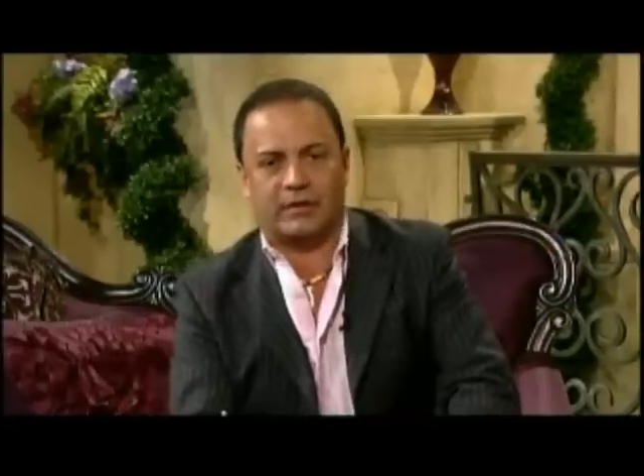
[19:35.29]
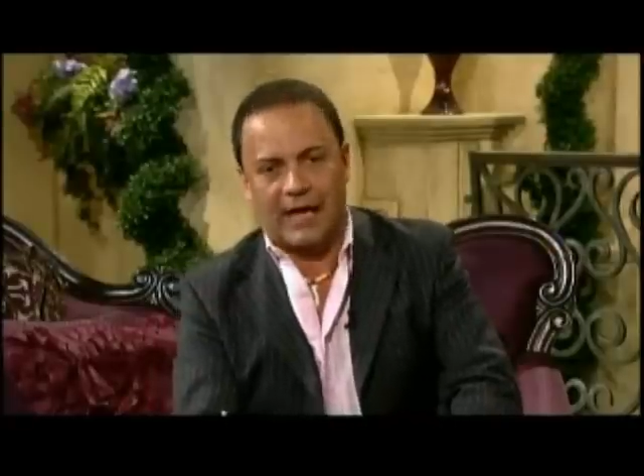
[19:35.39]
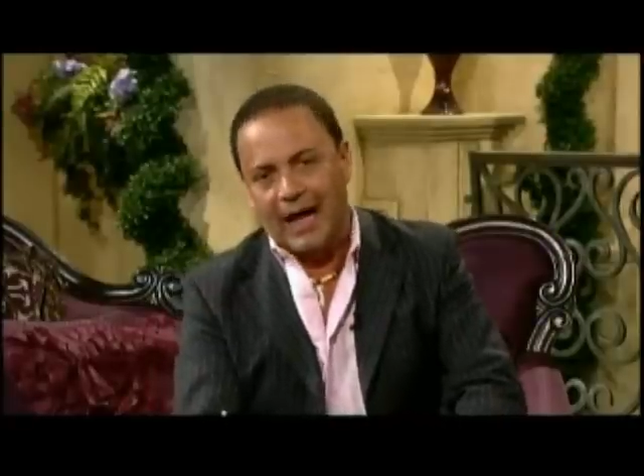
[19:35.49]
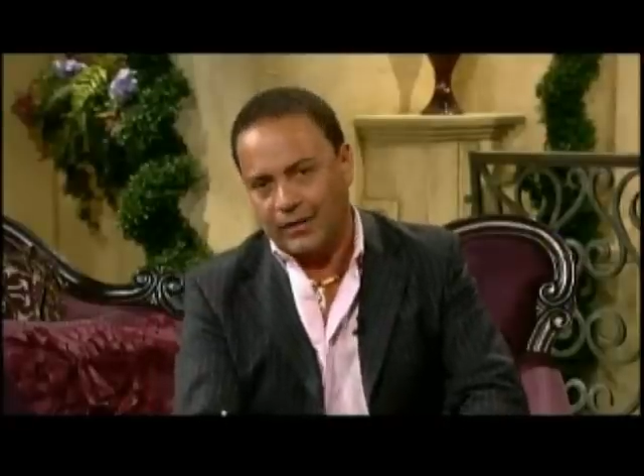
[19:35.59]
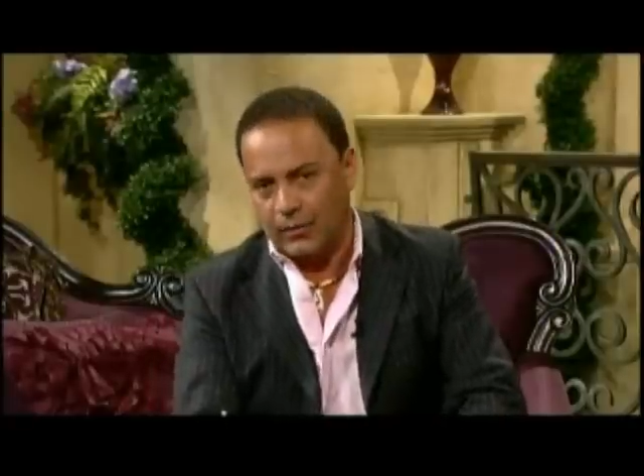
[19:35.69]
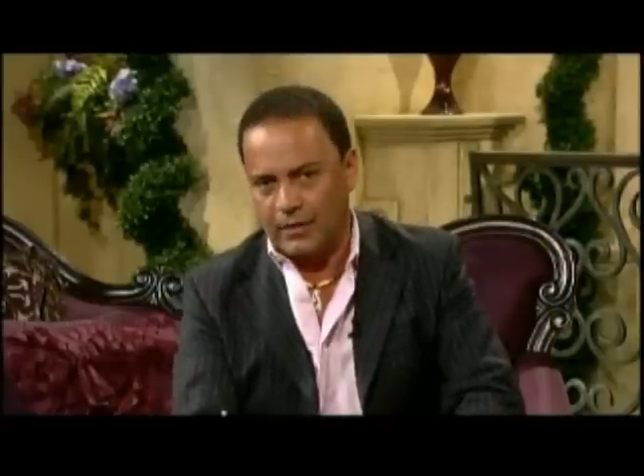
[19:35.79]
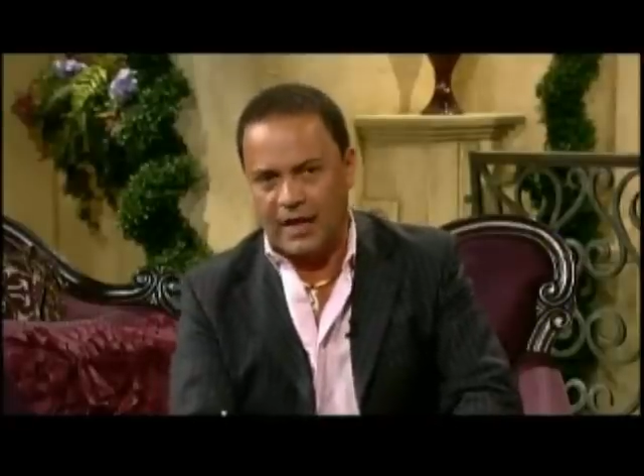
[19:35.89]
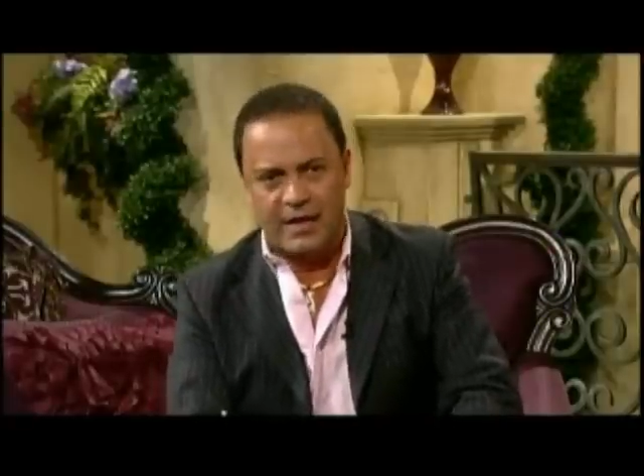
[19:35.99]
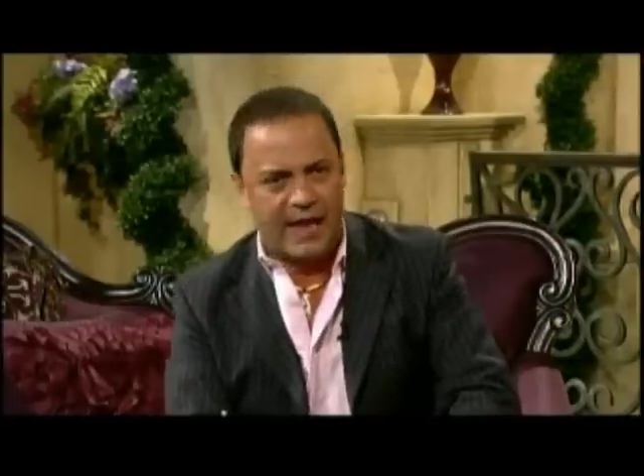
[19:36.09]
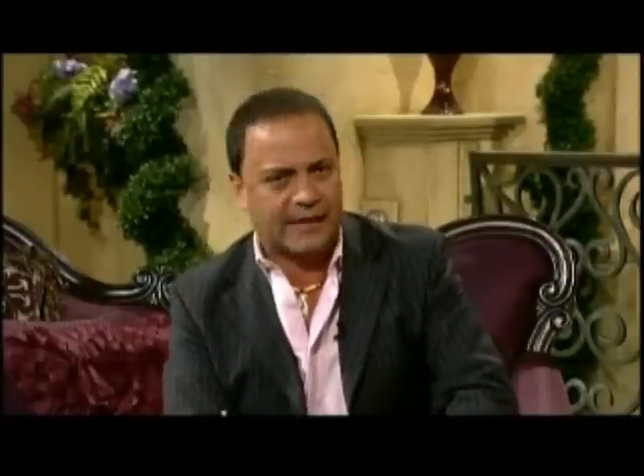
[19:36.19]
doctor in
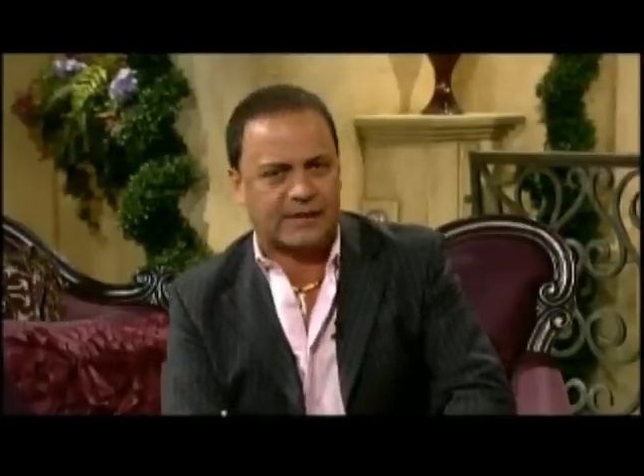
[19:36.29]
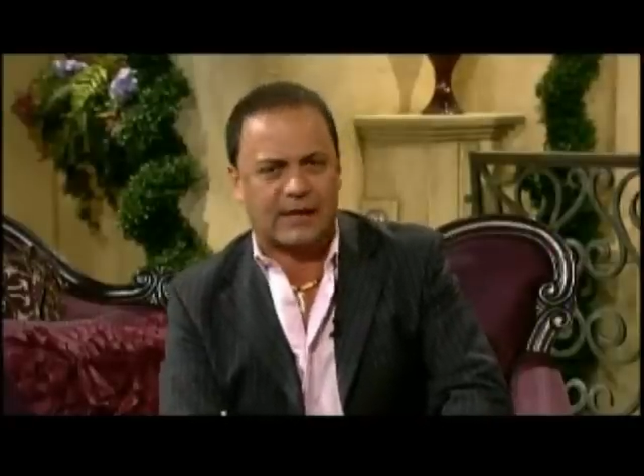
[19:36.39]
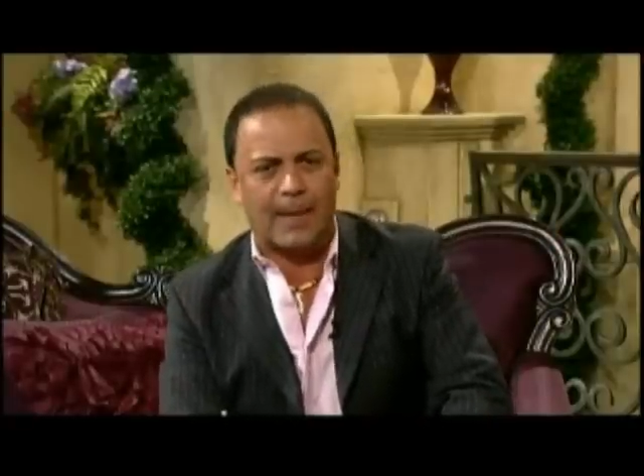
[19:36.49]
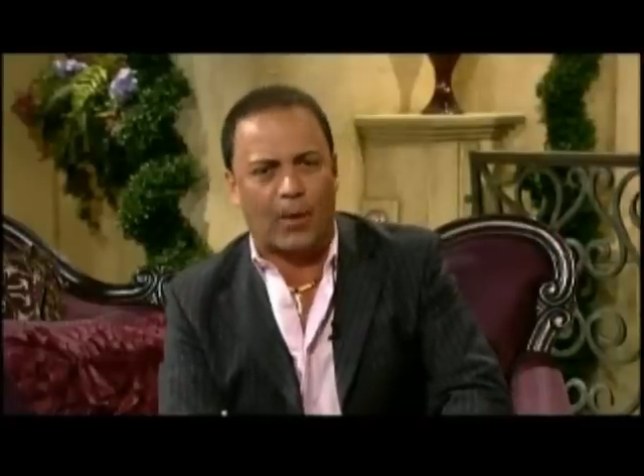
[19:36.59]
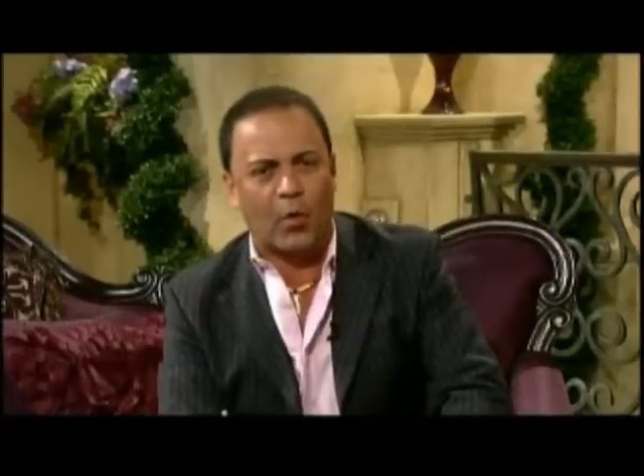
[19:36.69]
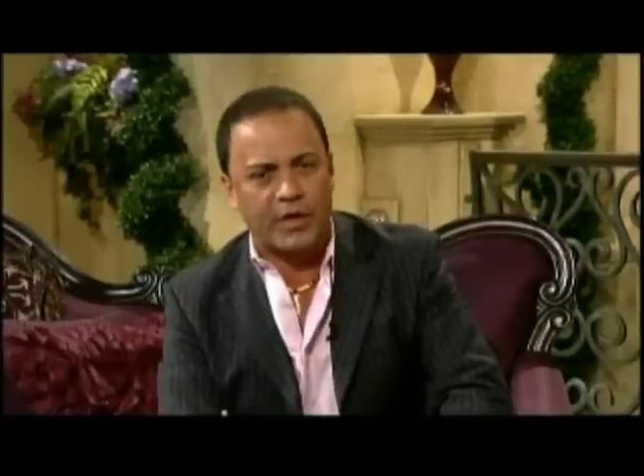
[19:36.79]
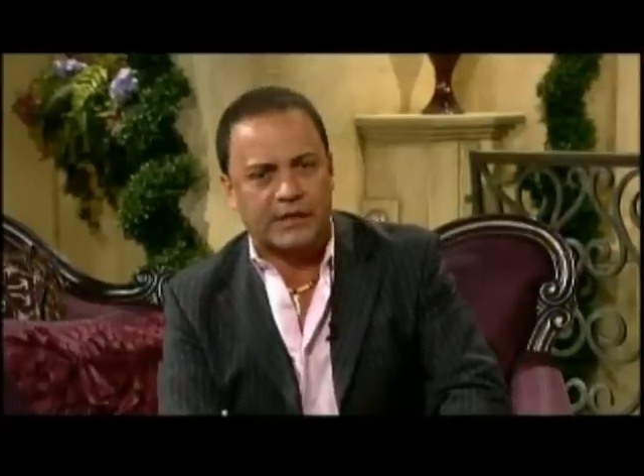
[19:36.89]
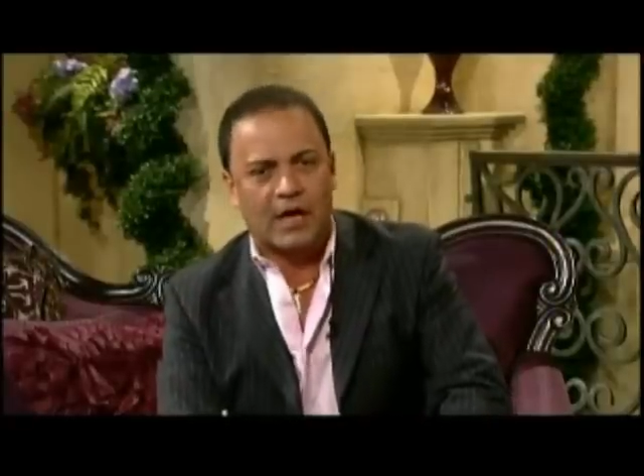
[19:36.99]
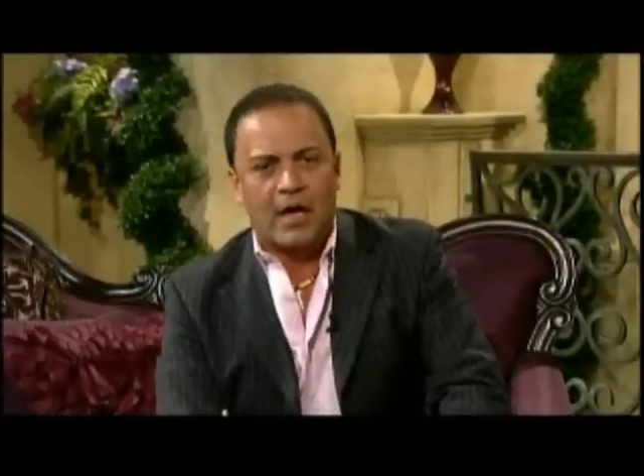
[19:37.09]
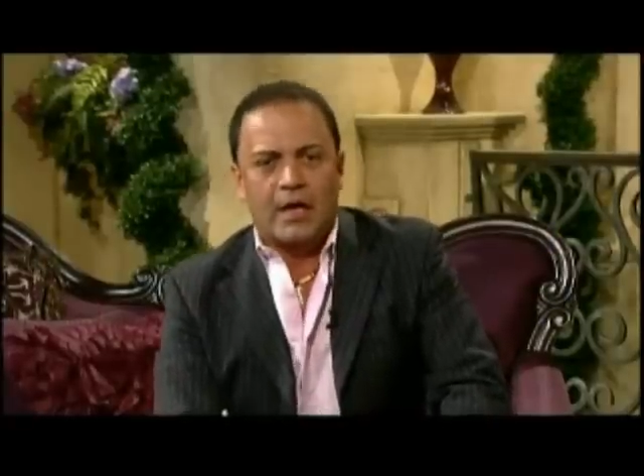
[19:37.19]
the next couple weeks,